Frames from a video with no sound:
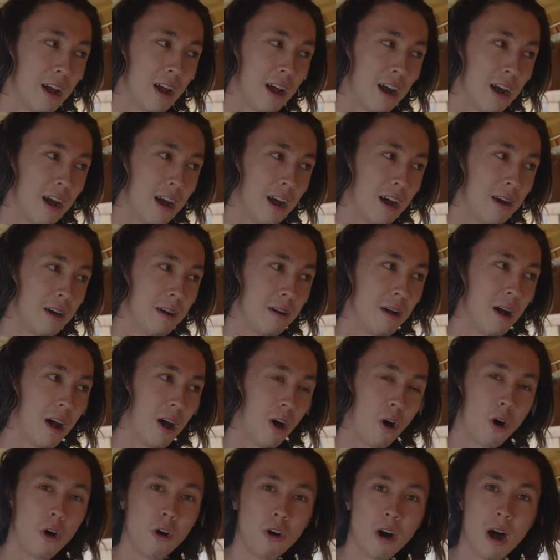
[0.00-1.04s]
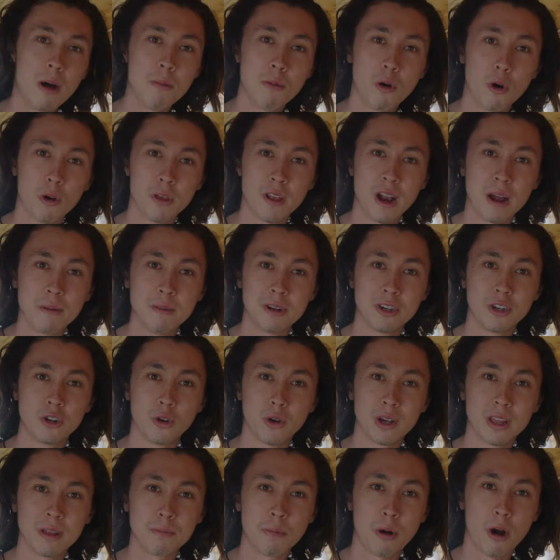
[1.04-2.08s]
uh, a whole lot more than I'm
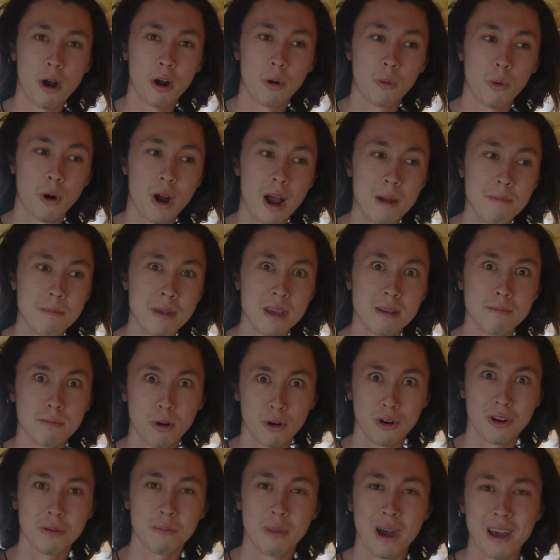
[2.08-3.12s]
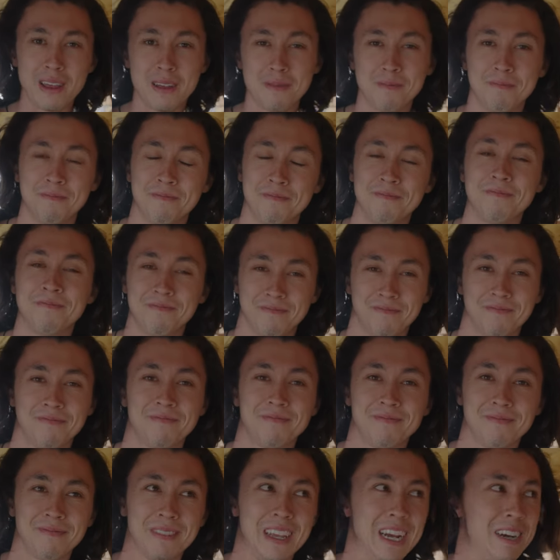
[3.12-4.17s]
enjoying the part where I'm being burdened by them.
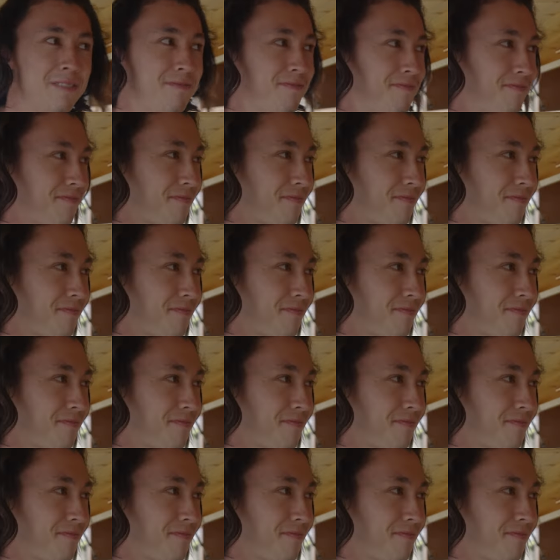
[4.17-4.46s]
Yeah.